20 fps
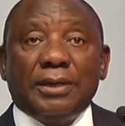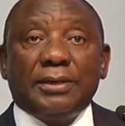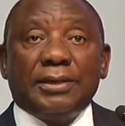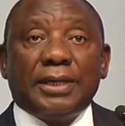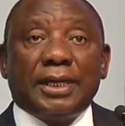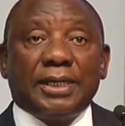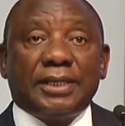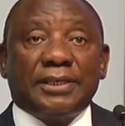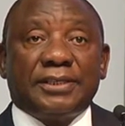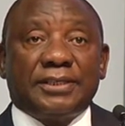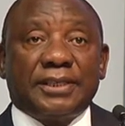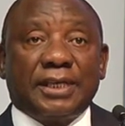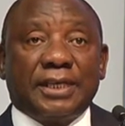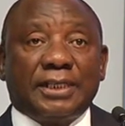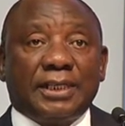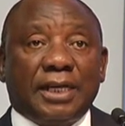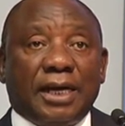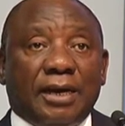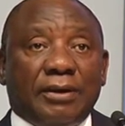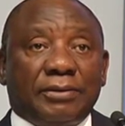that is
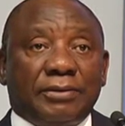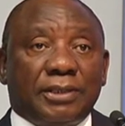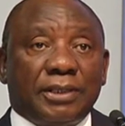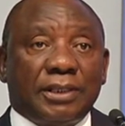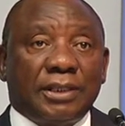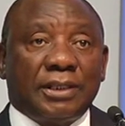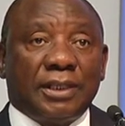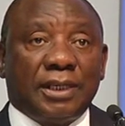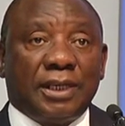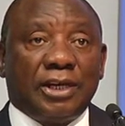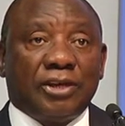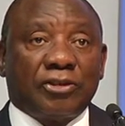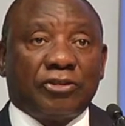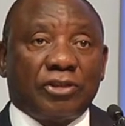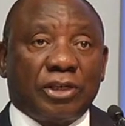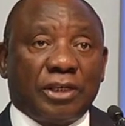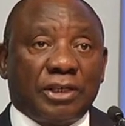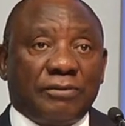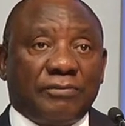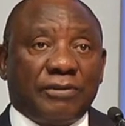set out in the
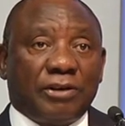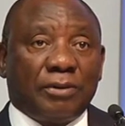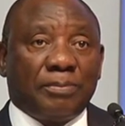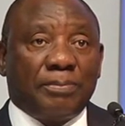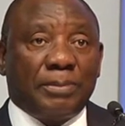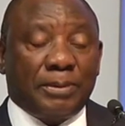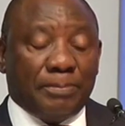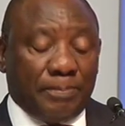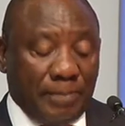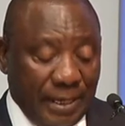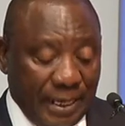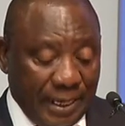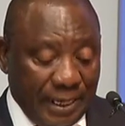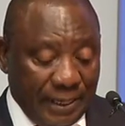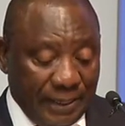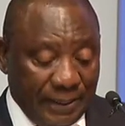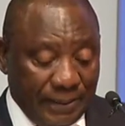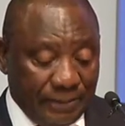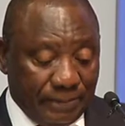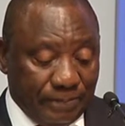National Development Plan.